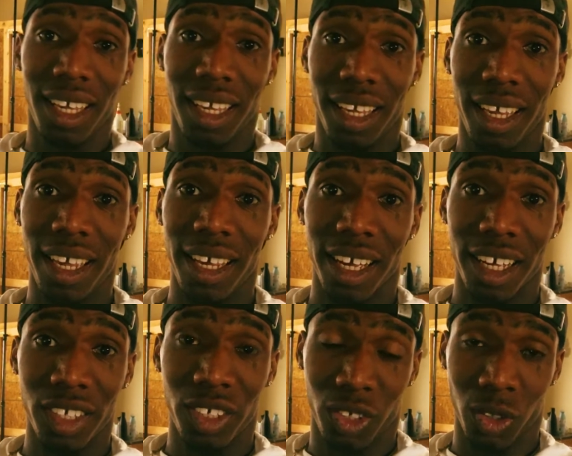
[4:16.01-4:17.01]
Hey
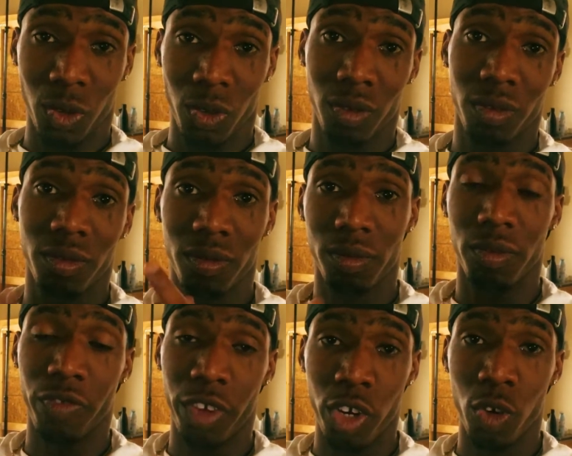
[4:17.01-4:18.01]
guys, so
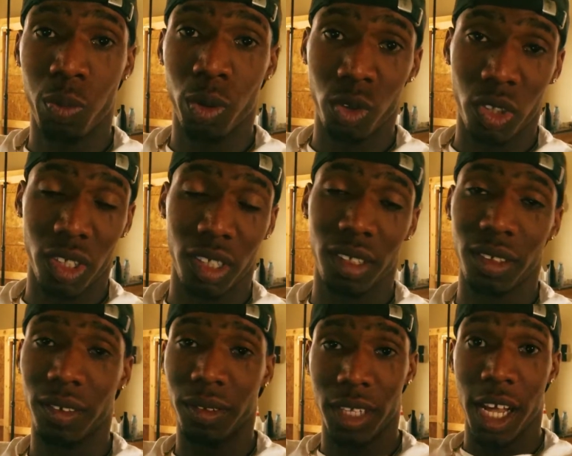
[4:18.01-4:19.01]
video posted.
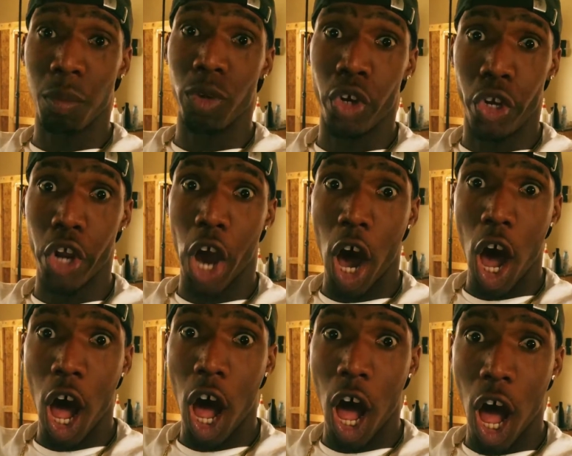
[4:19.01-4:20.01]
I'm
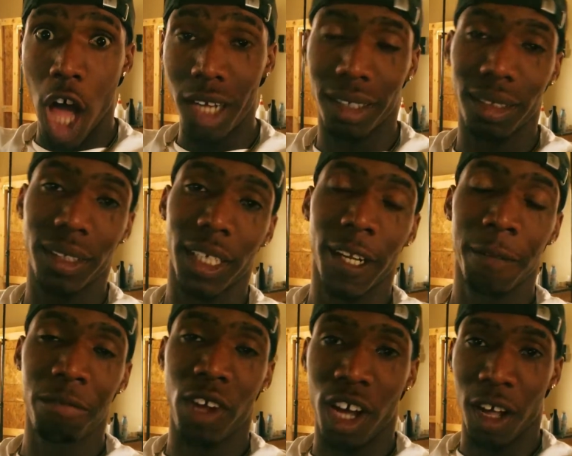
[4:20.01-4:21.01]
done.
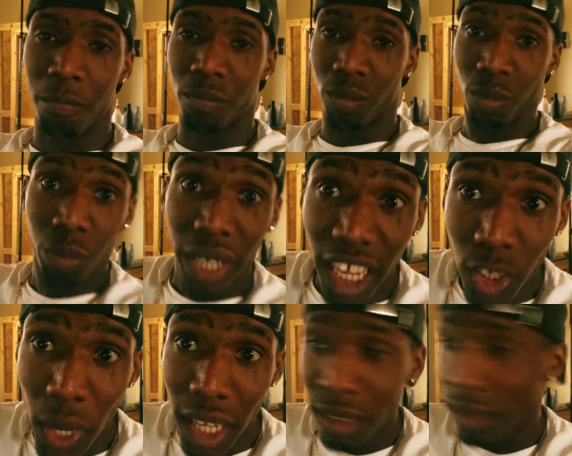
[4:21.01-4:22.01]
But guess what?